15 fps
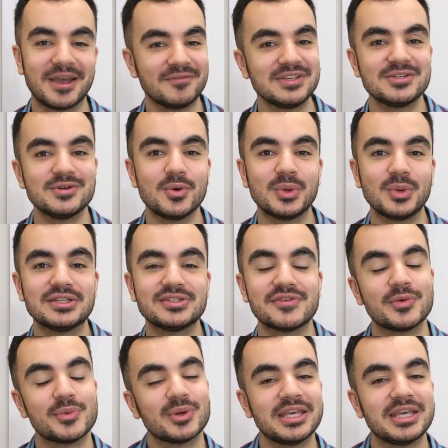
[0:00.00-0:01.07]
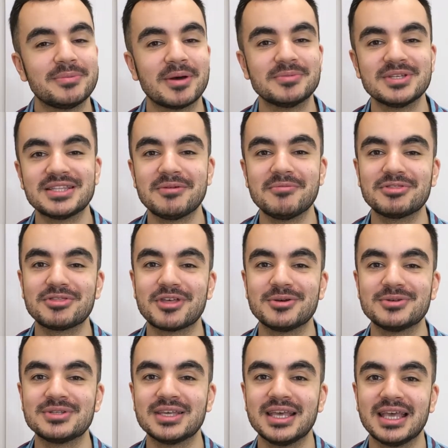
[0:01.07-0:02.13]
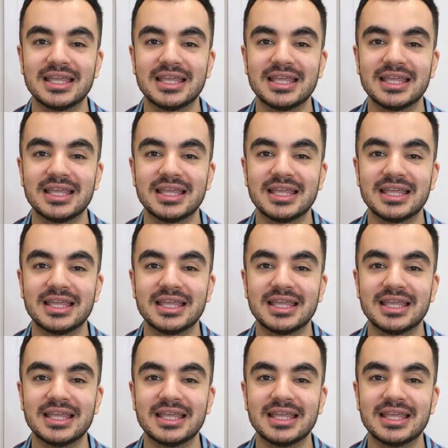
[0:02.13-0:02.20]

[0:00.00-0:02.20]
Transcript: every single week, so if you want to keep up to date with those,